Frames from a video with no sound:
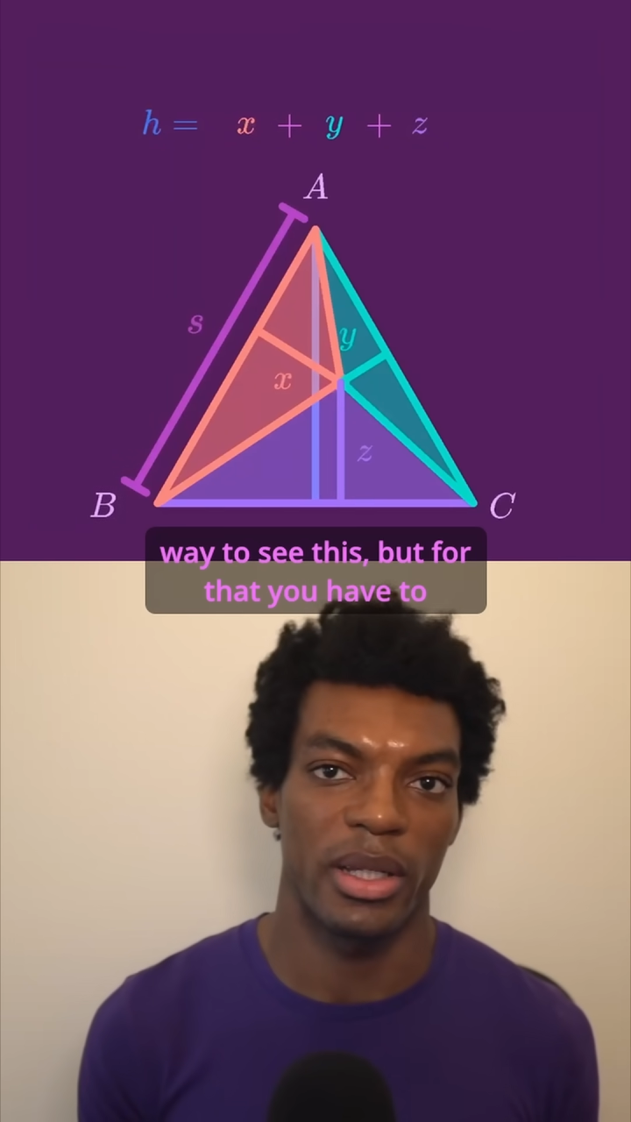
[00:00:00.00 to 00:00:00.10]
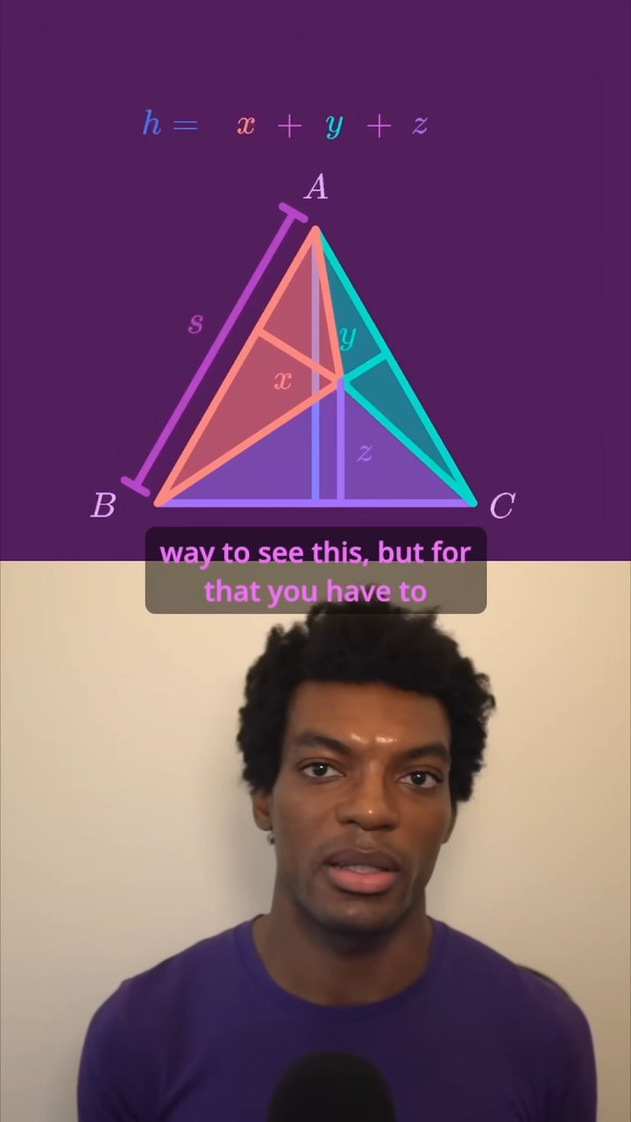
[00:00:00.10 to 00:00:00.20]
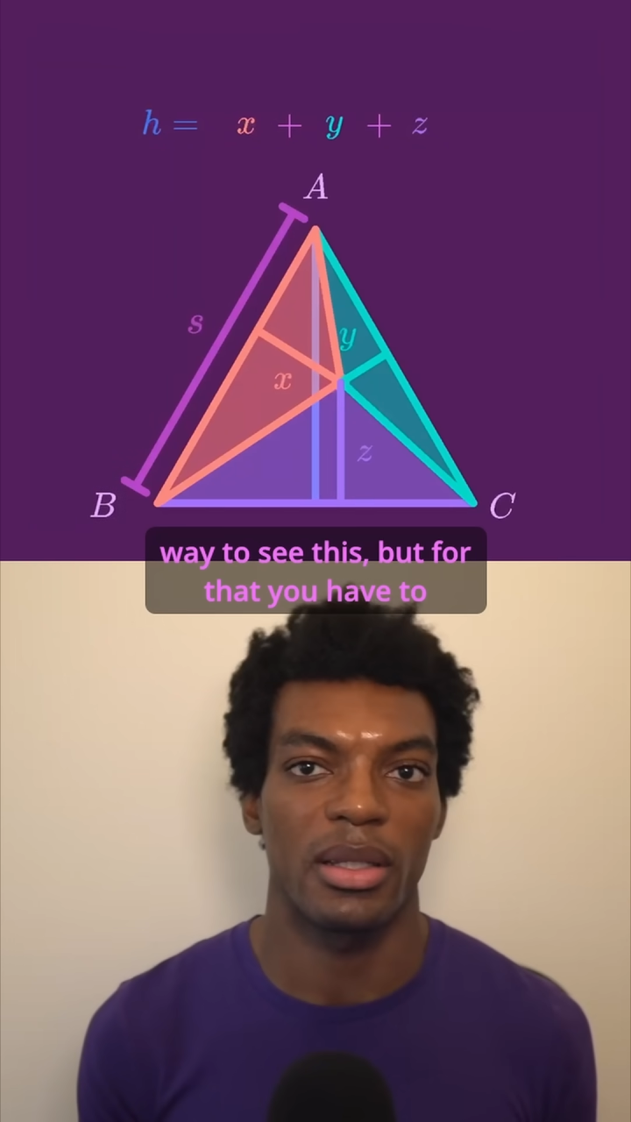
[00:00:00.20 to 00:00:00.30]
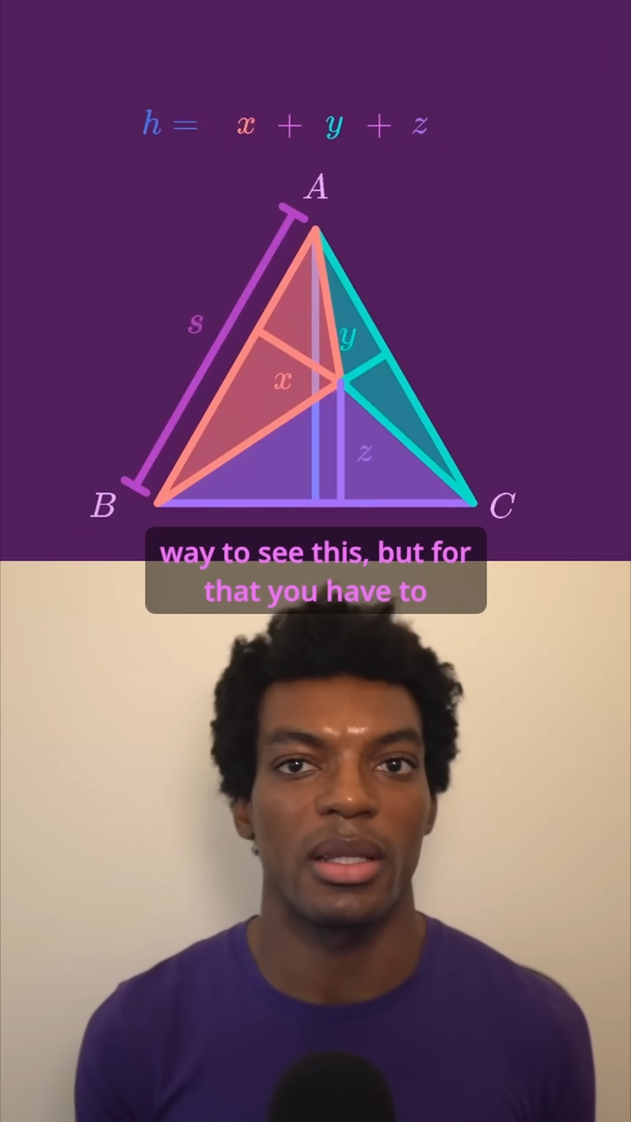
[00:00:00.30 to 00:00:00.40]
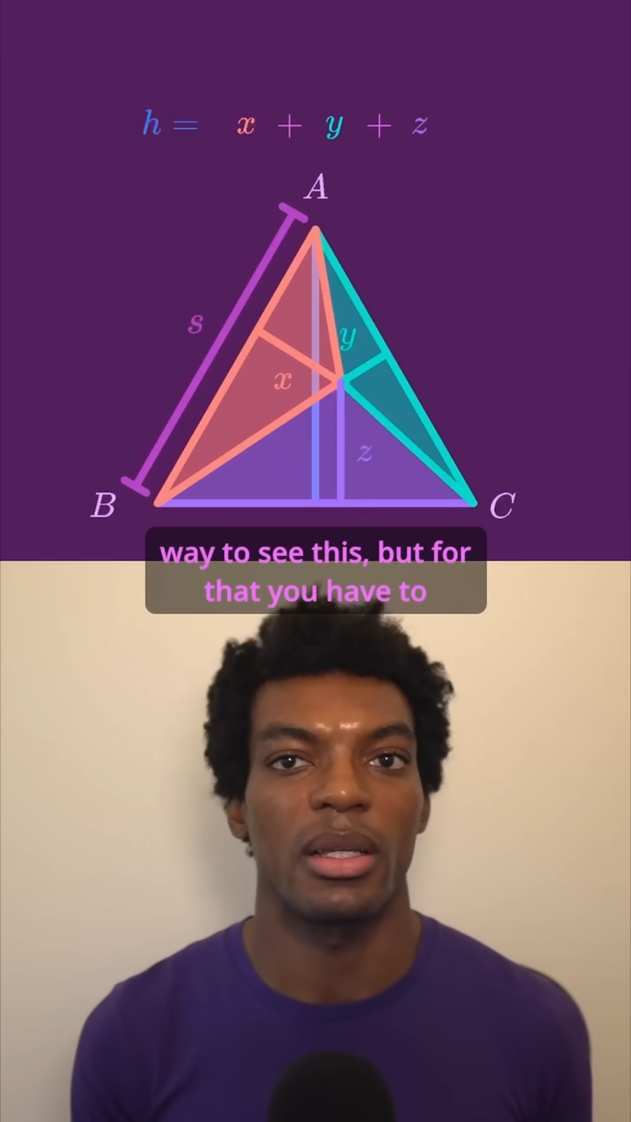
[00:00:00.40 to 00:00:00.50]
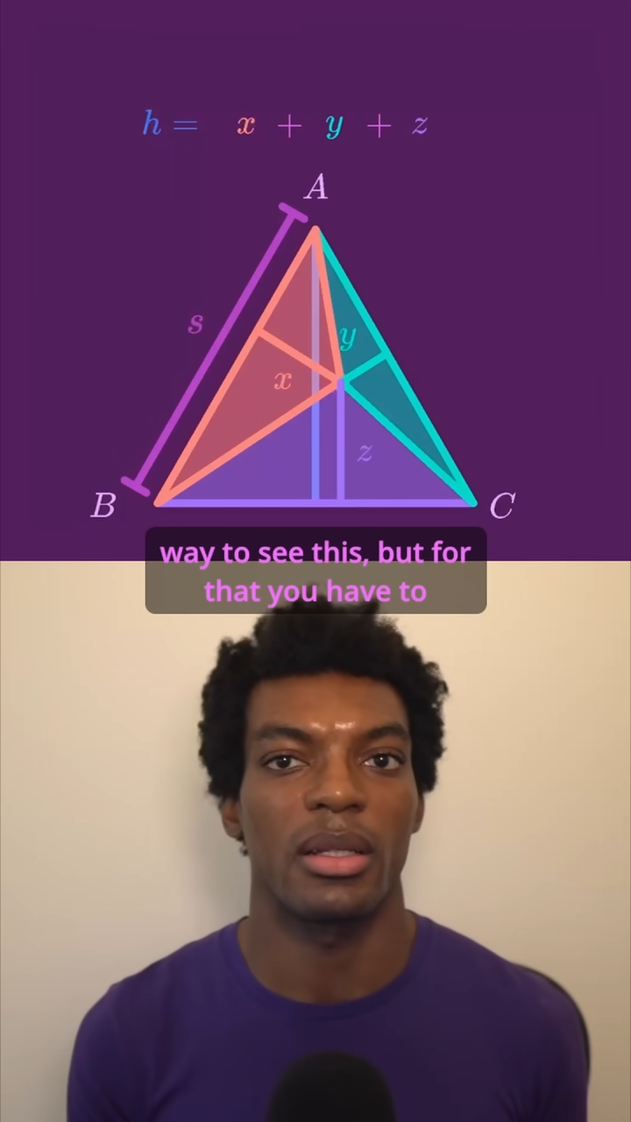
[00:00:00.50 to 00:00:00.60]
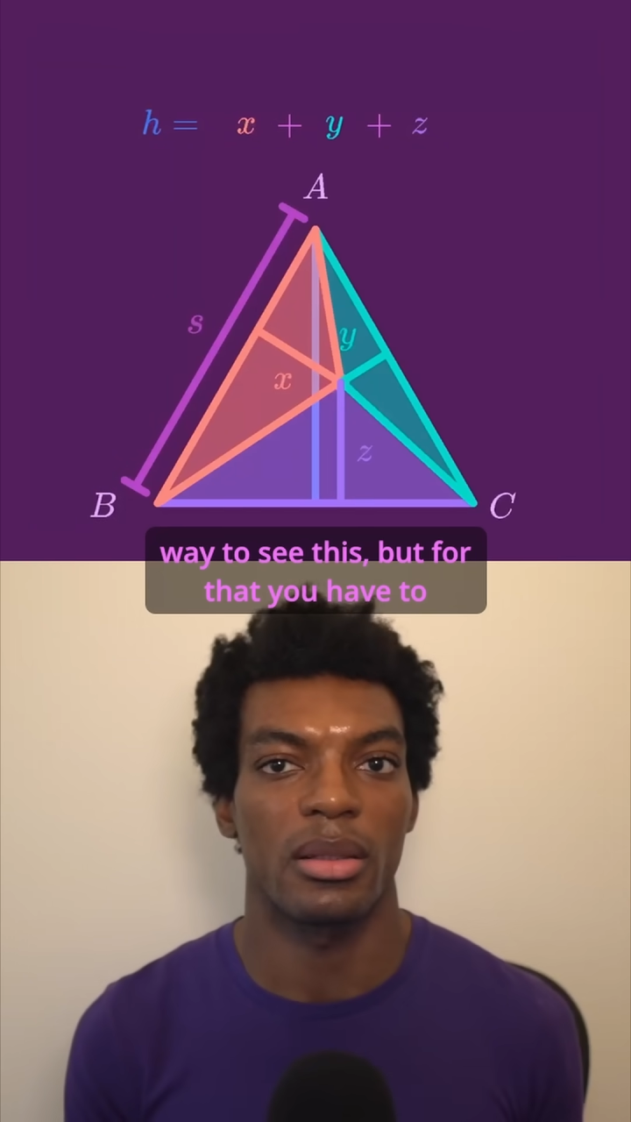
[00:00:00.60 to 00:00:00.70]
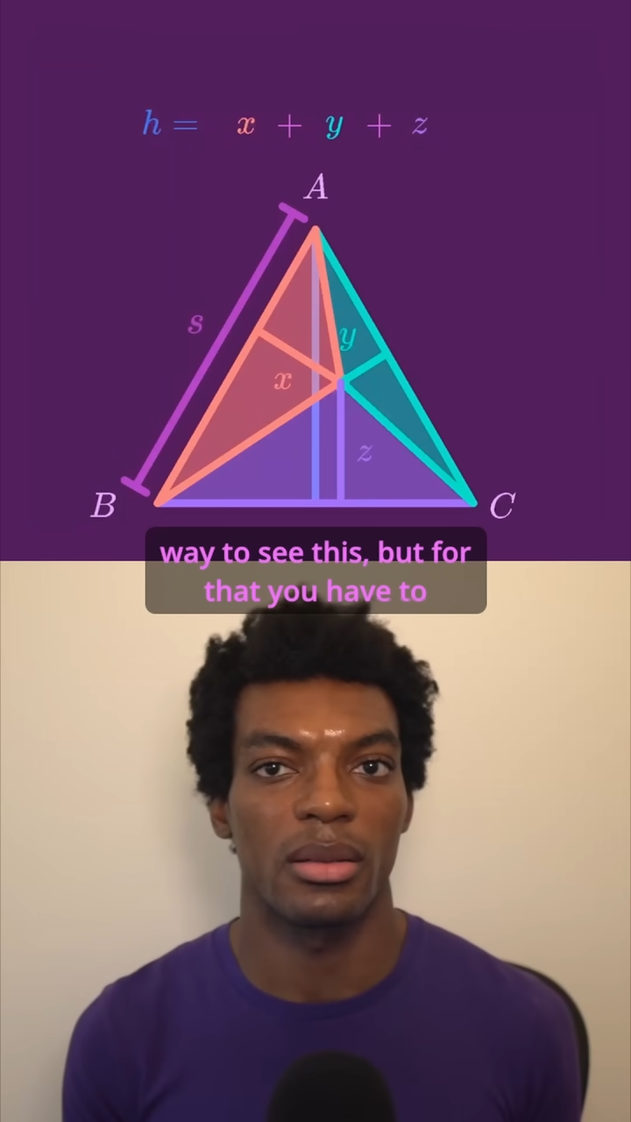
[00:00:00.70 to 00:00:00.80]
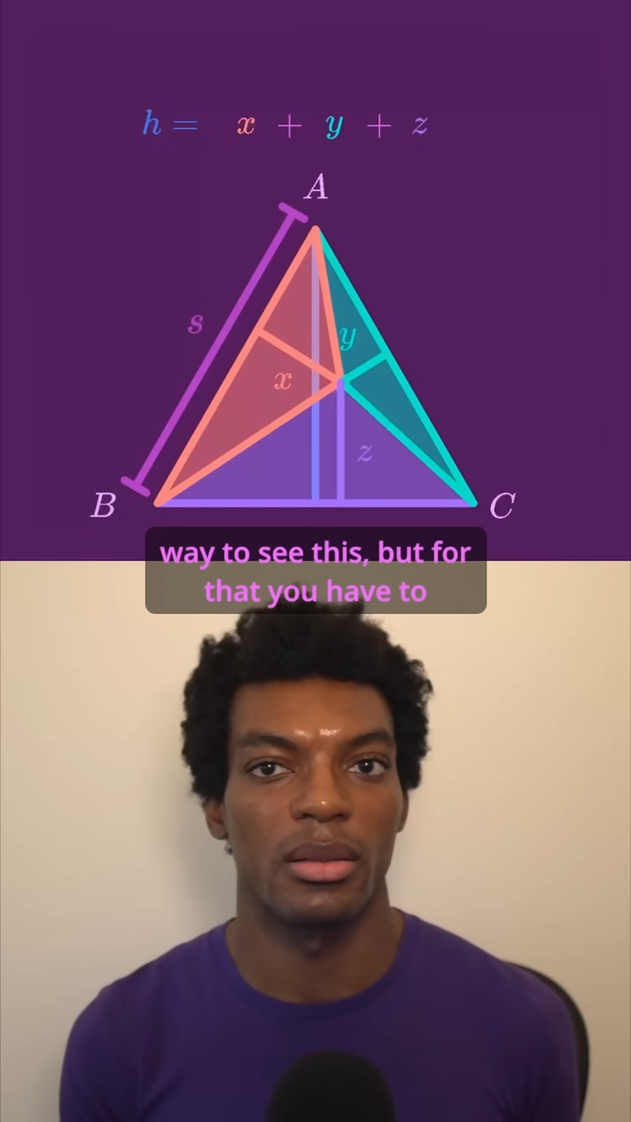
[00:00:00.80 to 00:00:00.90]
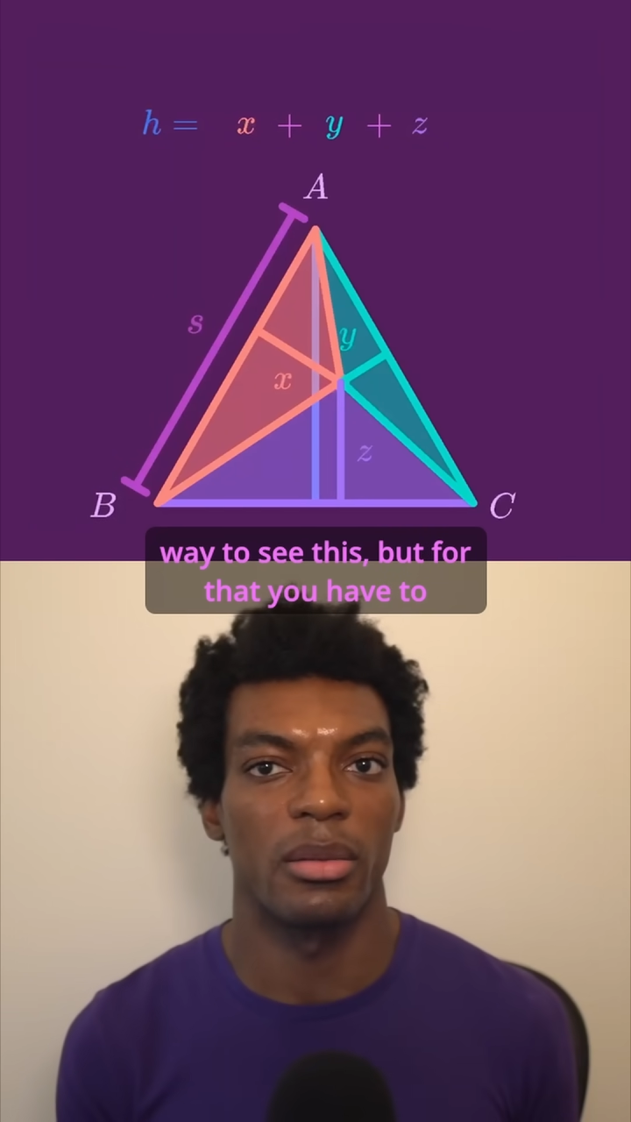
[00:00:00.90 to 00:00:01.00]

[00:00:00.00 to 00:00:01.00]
to see this,